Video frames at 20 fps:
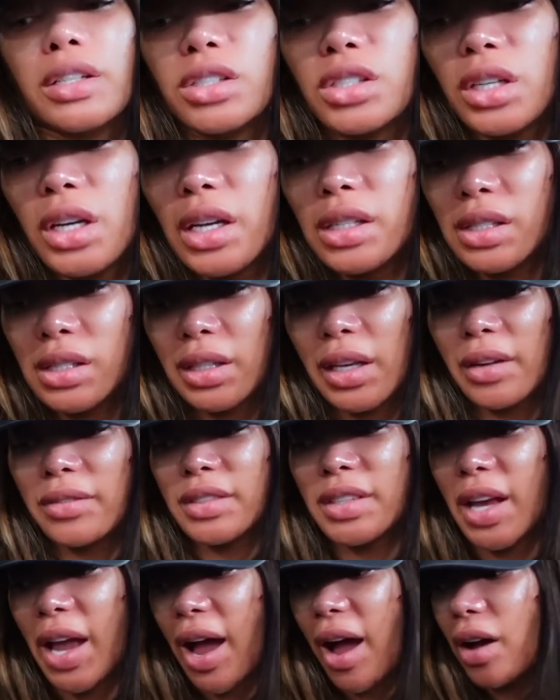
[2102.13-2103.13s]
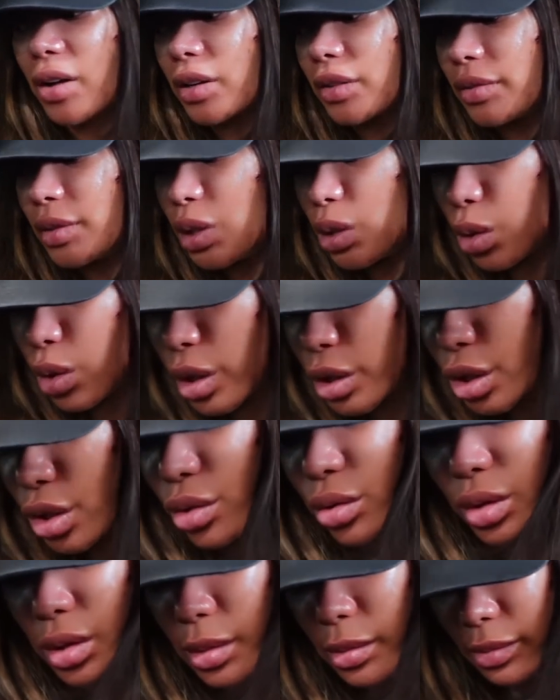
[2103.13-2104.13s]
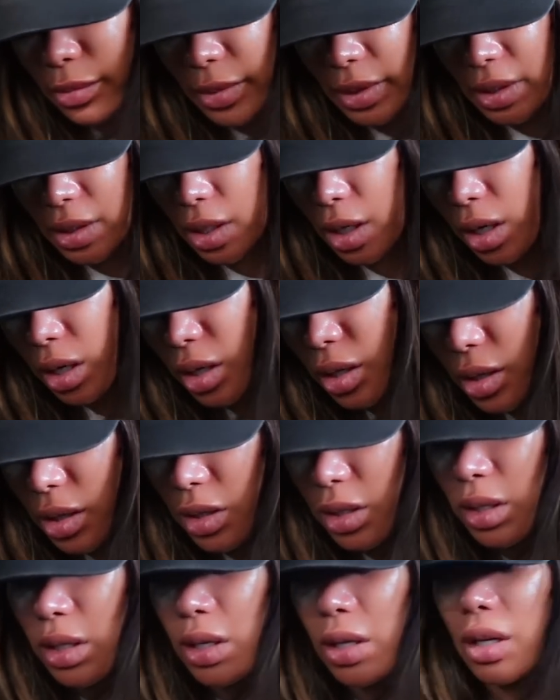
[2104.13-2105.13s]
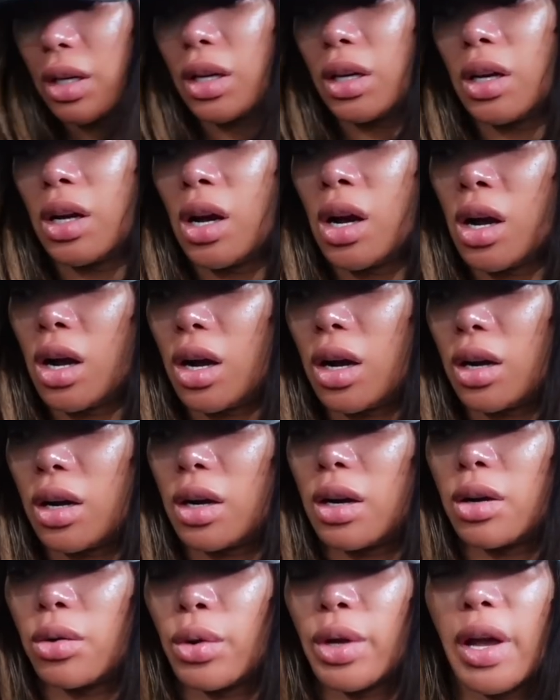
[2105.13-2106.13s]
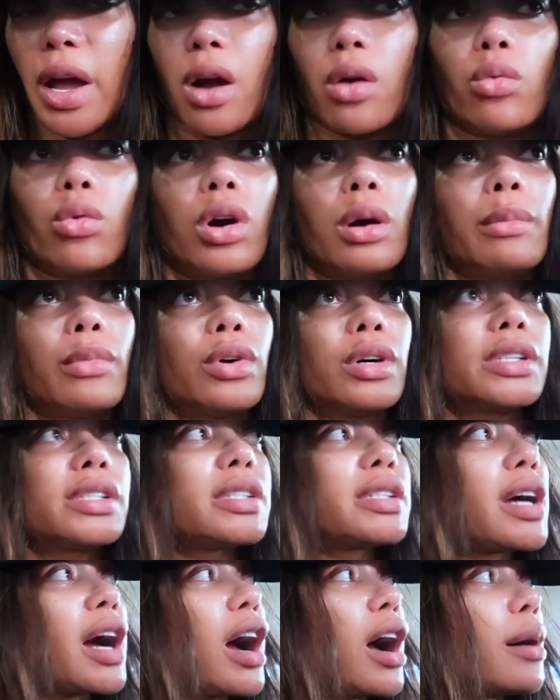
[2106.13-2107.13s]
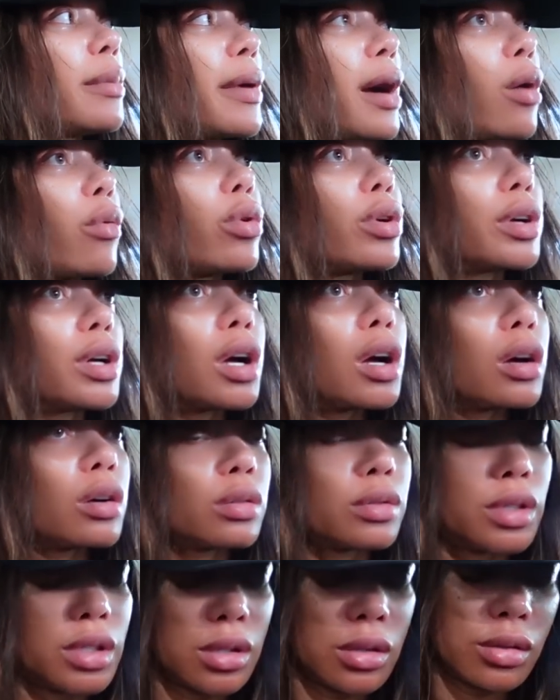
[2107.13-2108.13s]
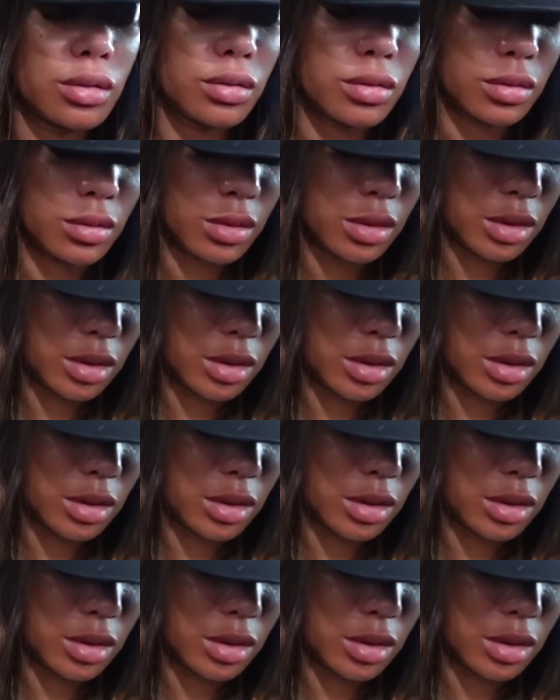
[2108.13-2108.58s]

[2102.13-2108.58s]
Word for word: just left out of Nordstrom's. We got one more stop. I want to go to